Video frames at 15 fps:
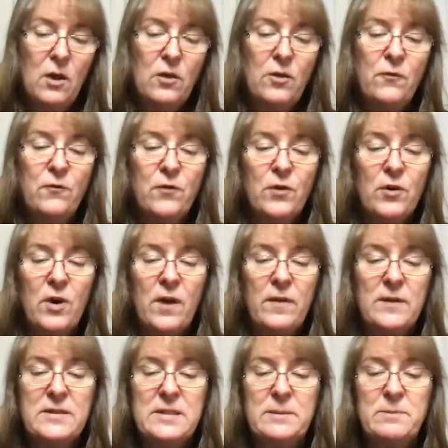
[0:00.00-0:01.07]
"The fur on
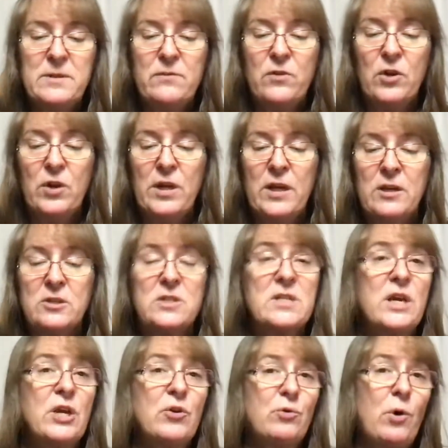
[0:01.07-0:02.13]
the tips of your ears
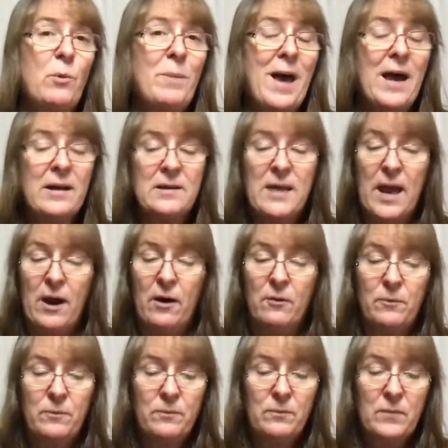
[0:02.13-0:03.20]
can grow back now.
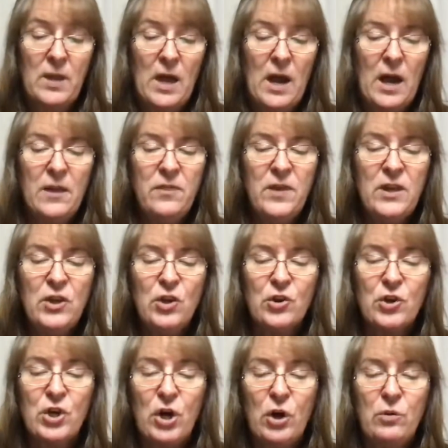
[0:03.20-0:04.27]
I think your
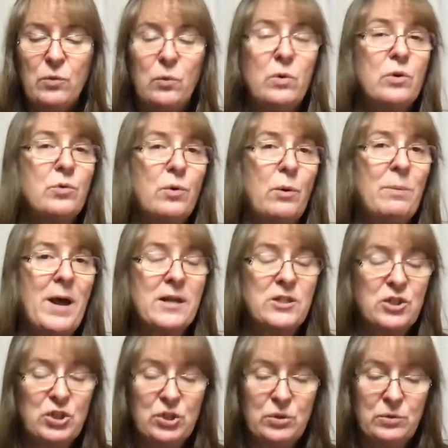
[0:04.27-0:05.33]
coat will grow back
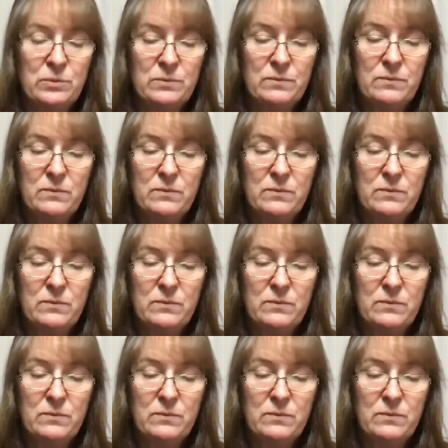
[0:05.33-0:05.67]
too.